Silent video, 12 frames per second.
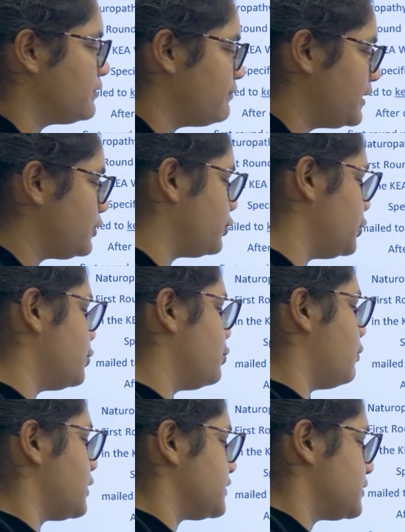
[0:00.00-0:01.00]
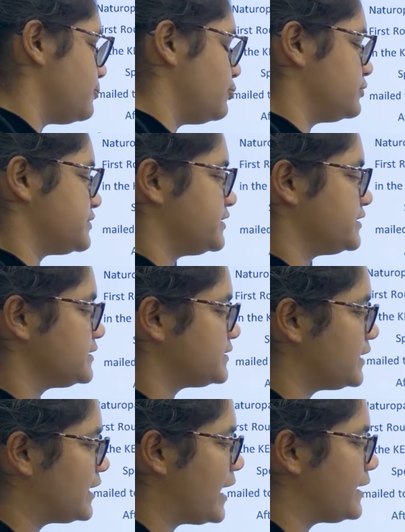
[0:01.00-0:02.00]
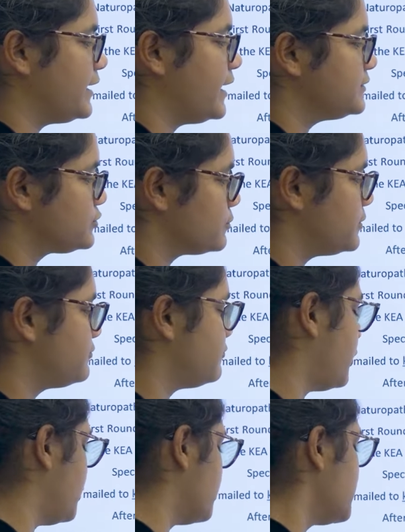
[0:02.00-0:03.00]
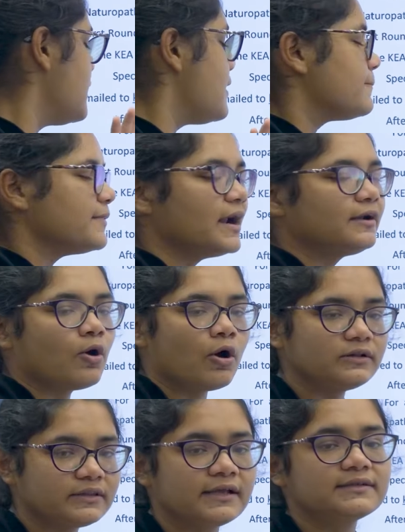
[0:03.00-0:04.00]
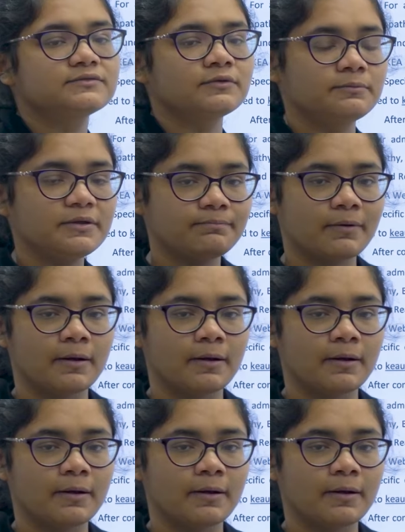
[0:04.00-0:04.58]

be given to you, what are the procedures and guidelines to be followed, that all things will be